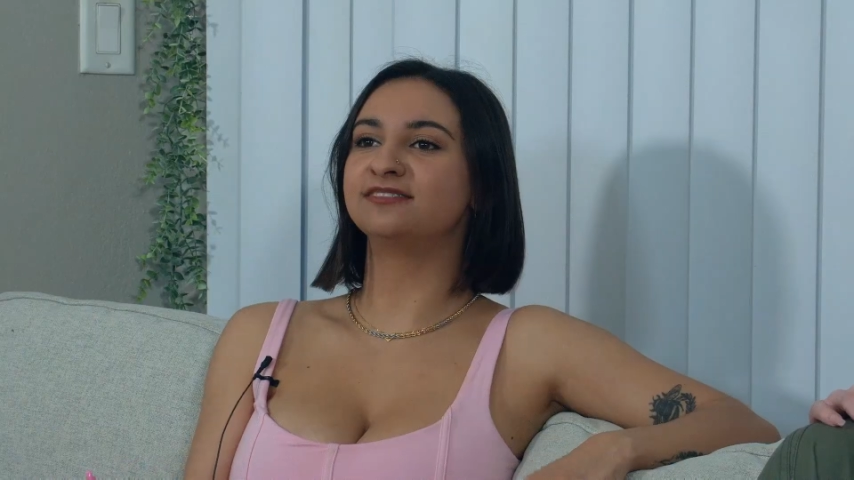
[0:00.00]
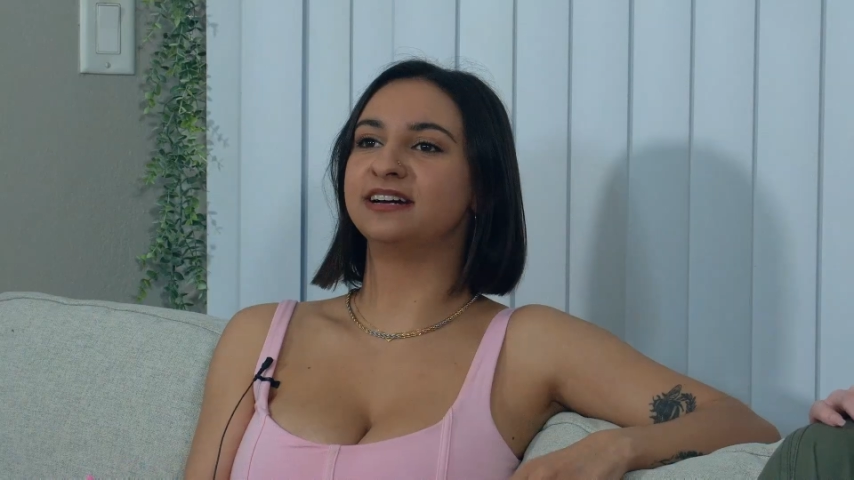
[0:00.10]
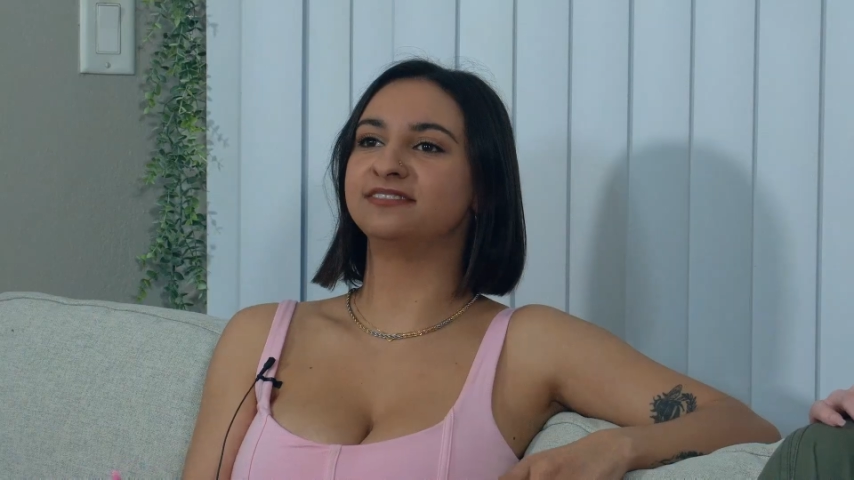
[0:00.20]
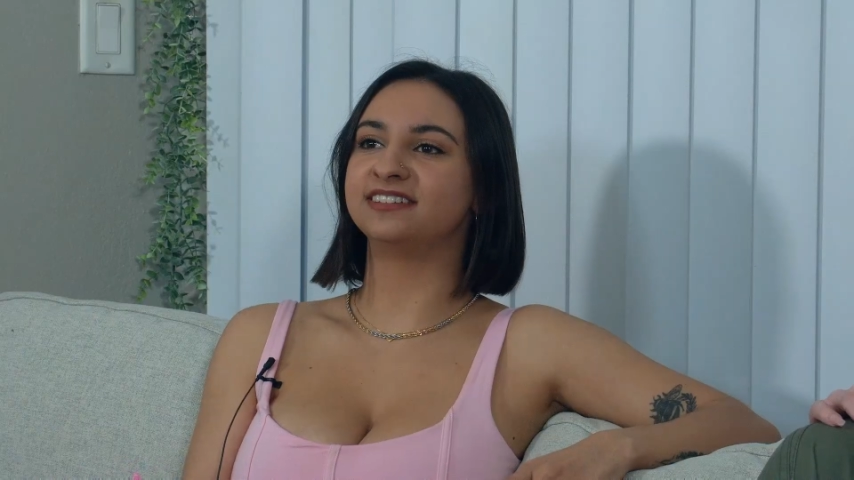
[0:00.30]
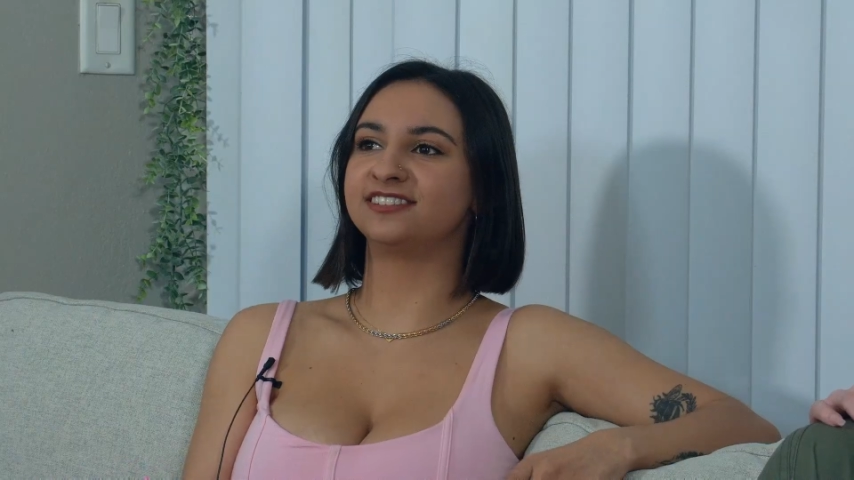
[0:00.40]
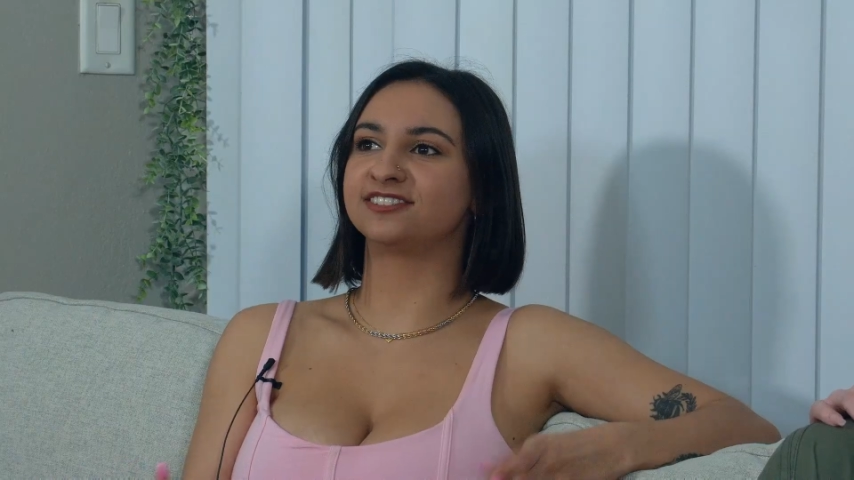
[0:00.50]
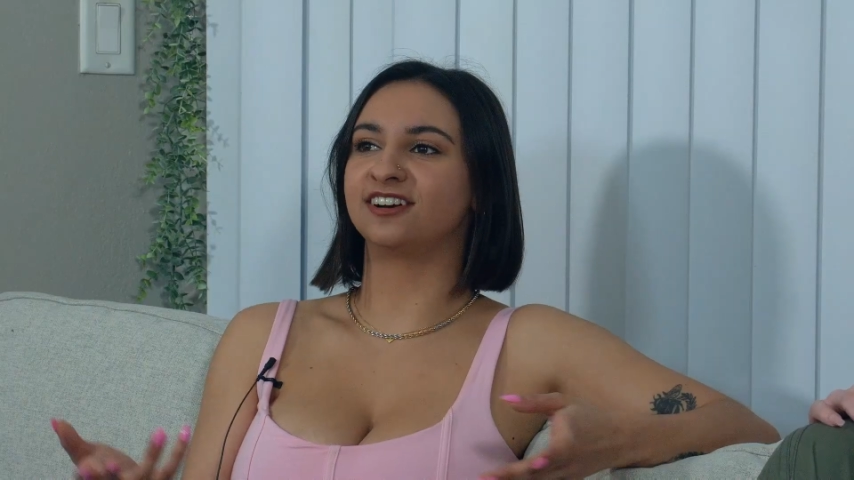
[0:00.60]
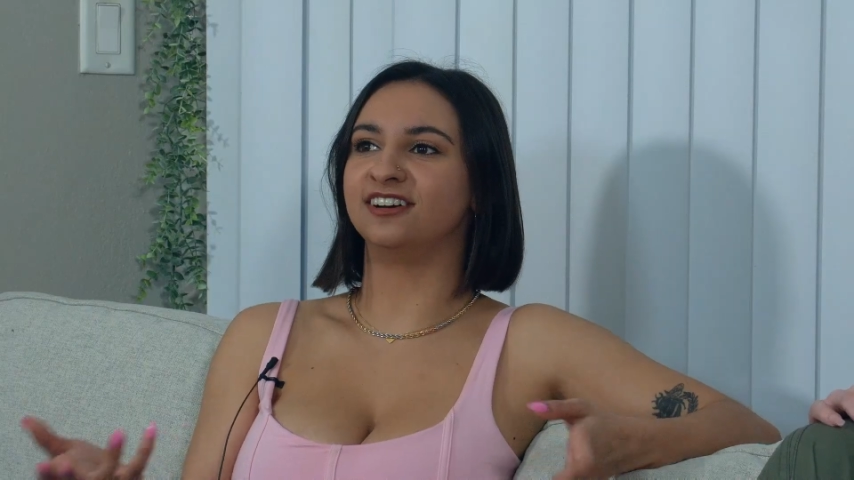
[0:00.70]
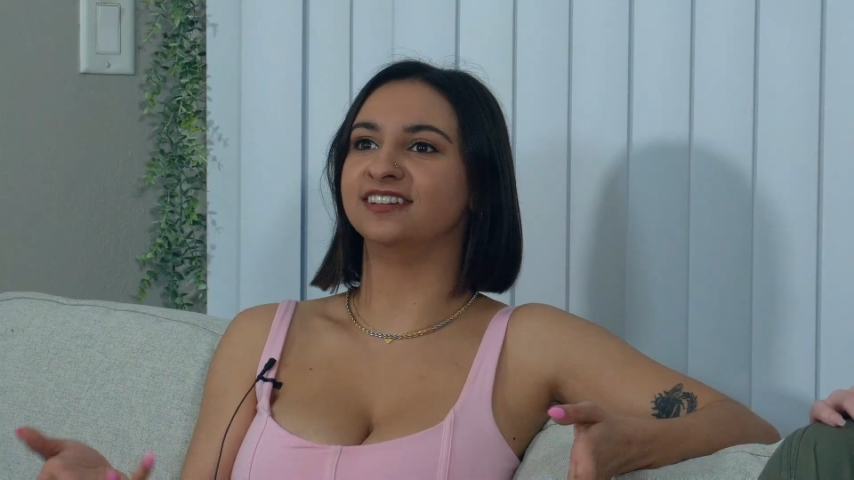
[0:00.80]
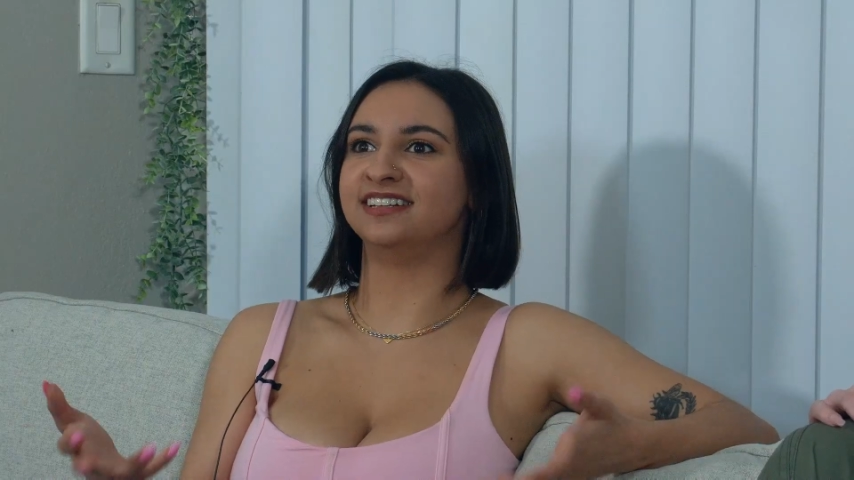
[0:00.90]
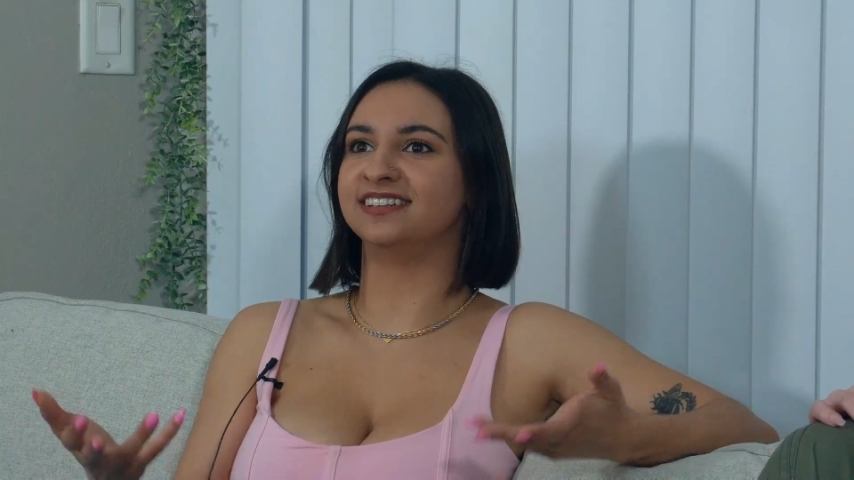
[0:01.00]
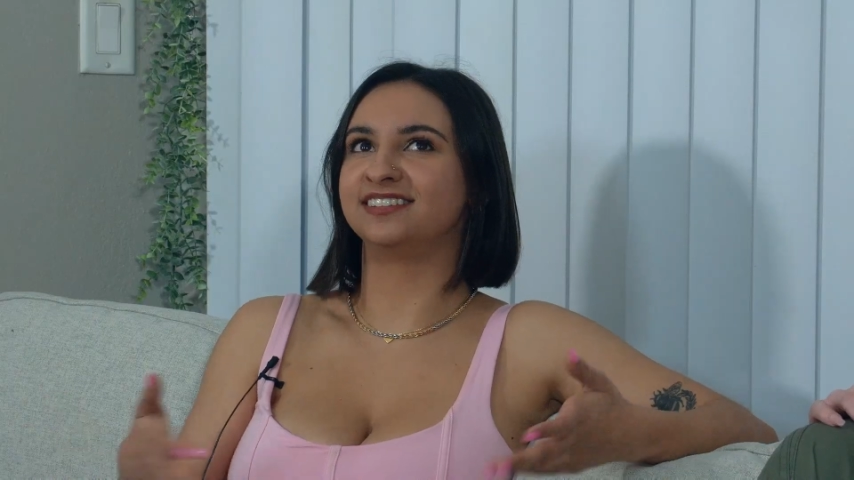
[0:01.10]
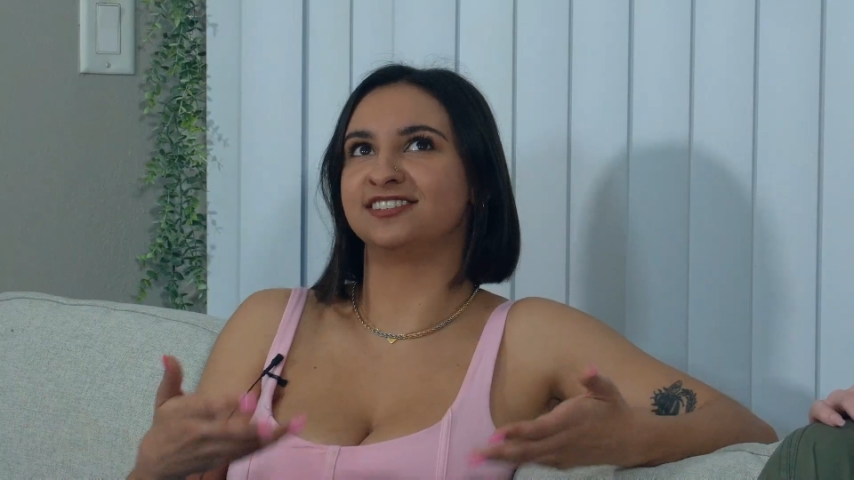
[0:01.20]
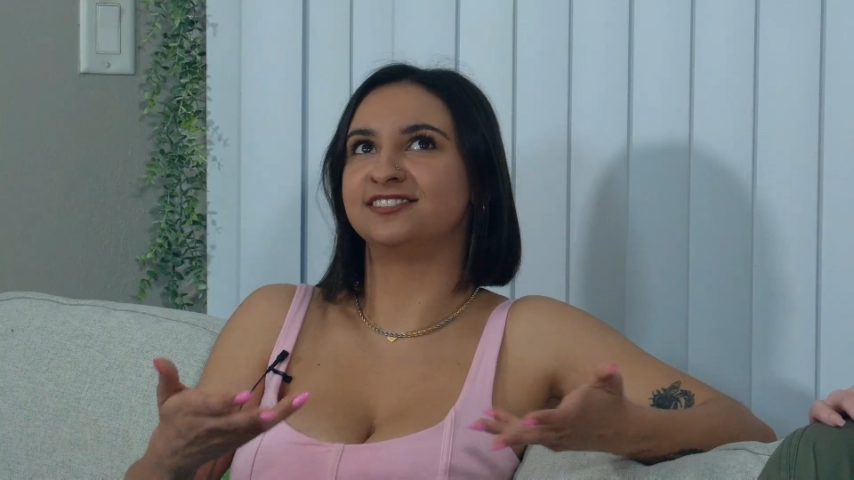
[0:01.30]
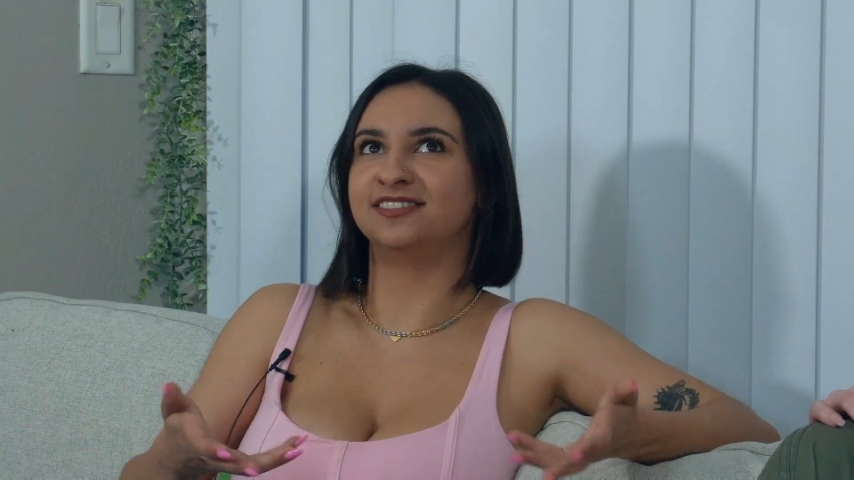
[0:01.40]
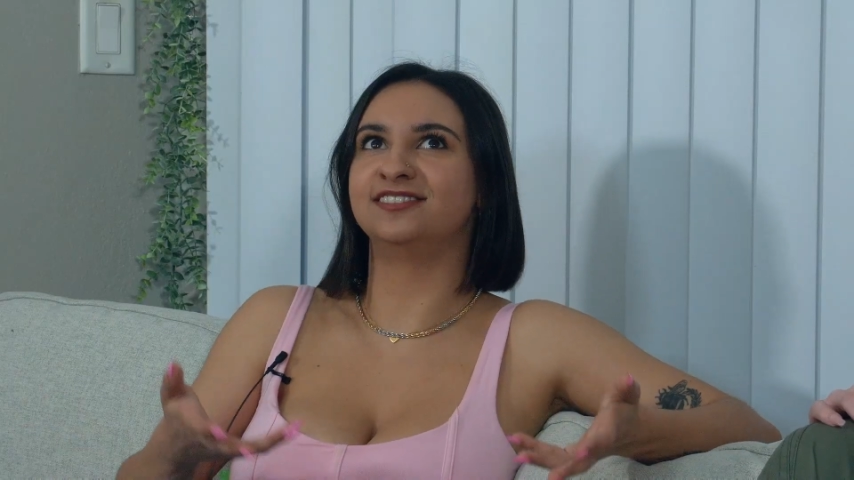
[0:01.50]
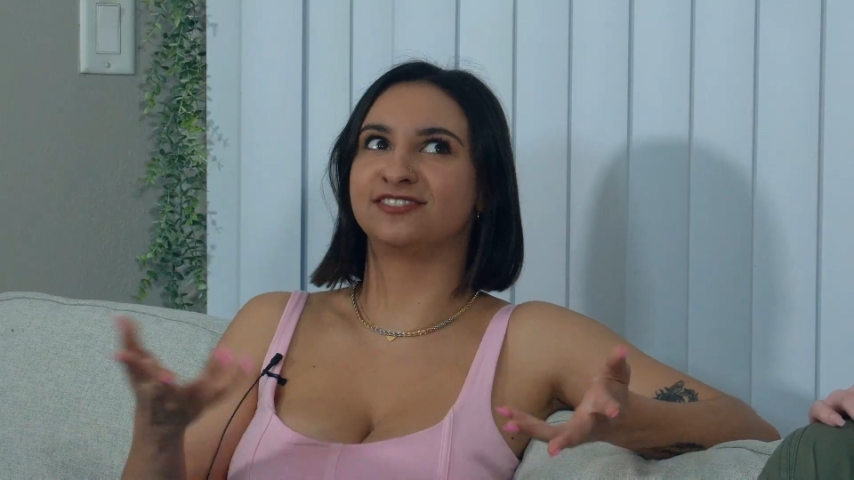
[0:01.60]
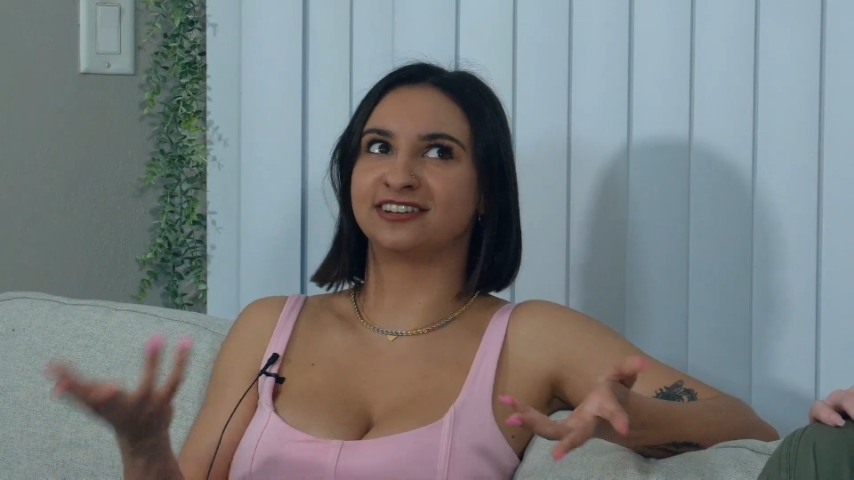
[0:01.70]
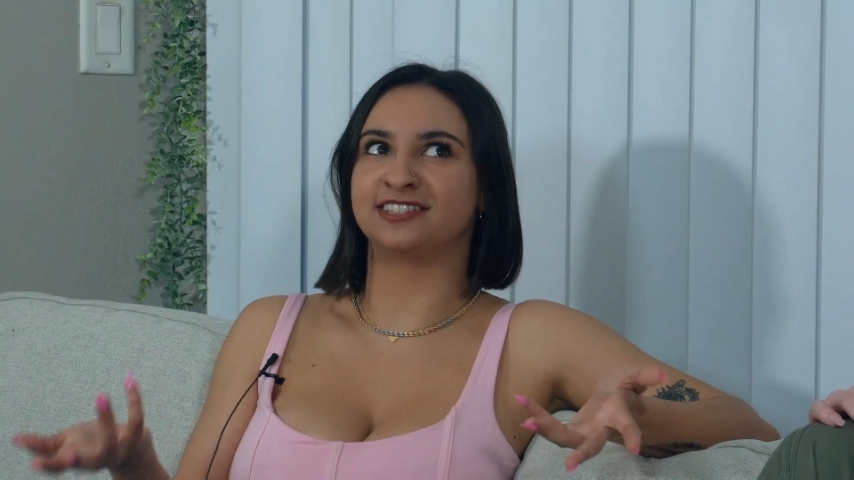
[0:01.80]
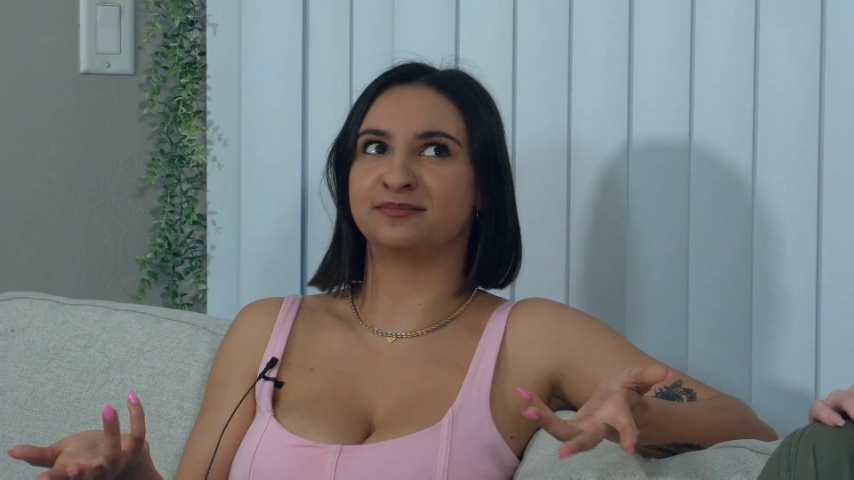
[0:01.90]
away with just dressing